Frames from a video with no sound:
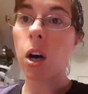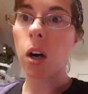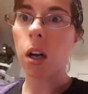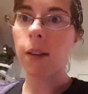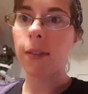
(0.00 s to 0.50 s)

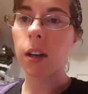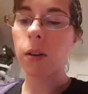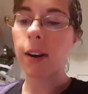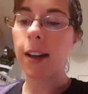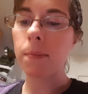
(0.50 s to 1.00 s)
all of the
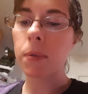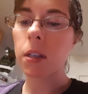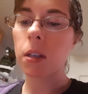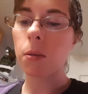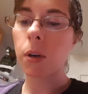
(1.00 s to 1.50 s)

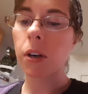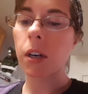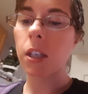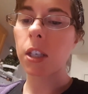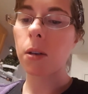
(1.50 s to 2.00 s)
crepes, what you're
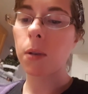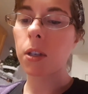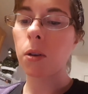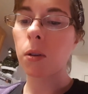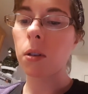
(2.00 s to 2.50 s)
going to do
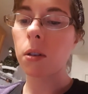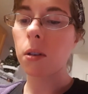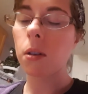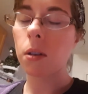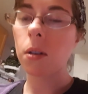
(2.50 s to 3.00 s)
is you'll
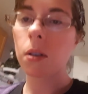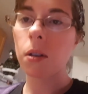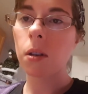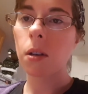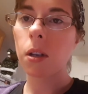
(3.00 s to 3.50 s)

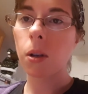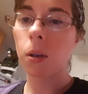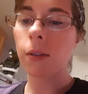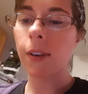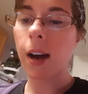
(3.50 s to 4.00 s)

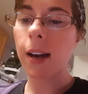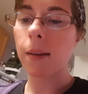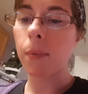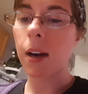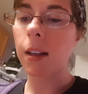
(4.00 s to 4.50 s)
divide
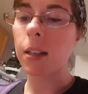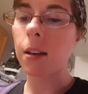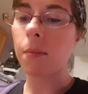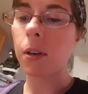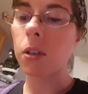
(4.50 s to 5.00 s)
it by these
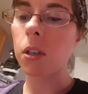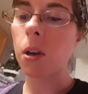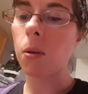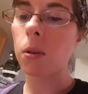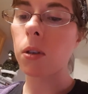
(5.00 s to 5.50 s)
numbers. The
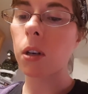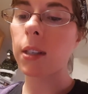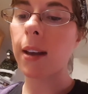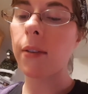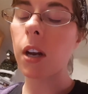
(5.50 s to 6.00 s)
totals are
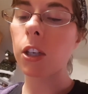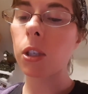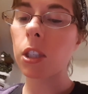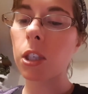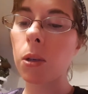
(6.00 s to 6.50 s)

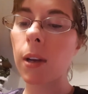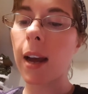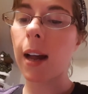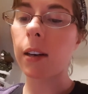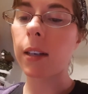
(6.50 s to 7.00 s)
702
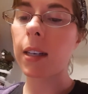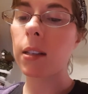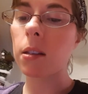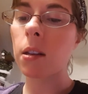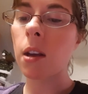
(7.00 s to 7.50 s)

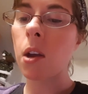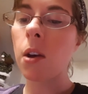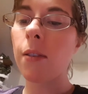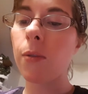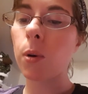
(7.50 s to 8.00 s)
calories,
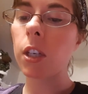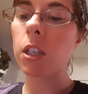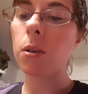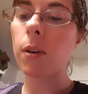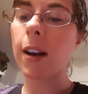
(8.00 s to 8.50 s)

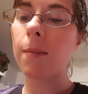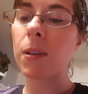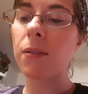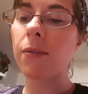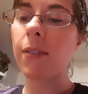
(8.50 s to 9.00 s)
42
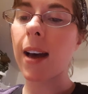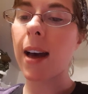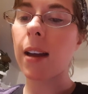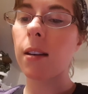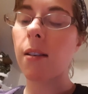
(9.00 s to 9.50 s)
grams of
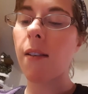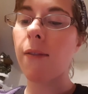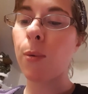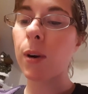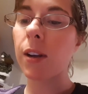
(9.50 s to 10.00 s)
fat,
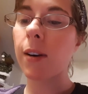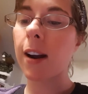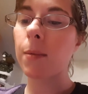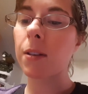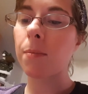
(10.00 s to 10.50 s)
40
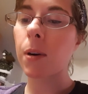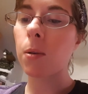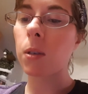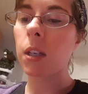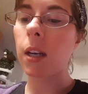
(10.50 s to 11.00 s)
grams of
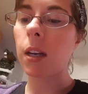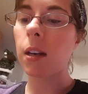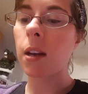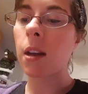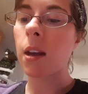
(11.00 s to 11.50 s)
protein,